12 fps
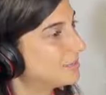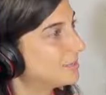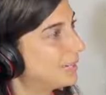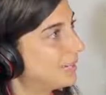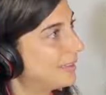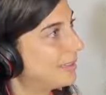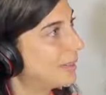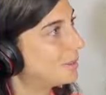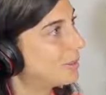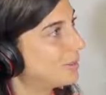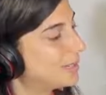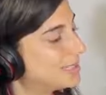But at that
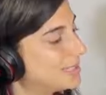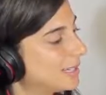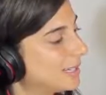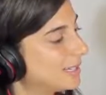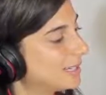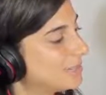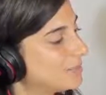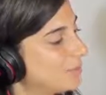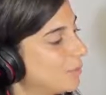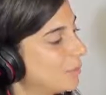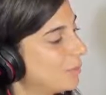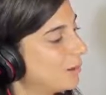point, it's like it's
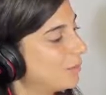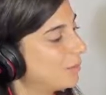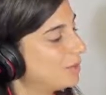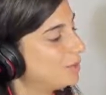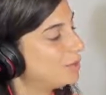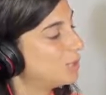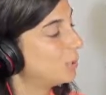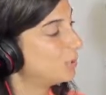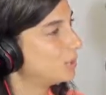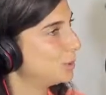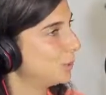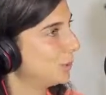more about what you
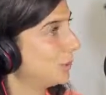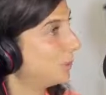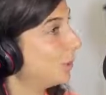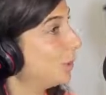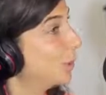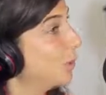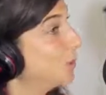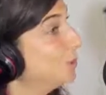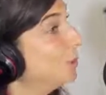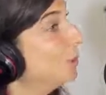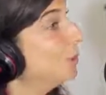don't do than what you do.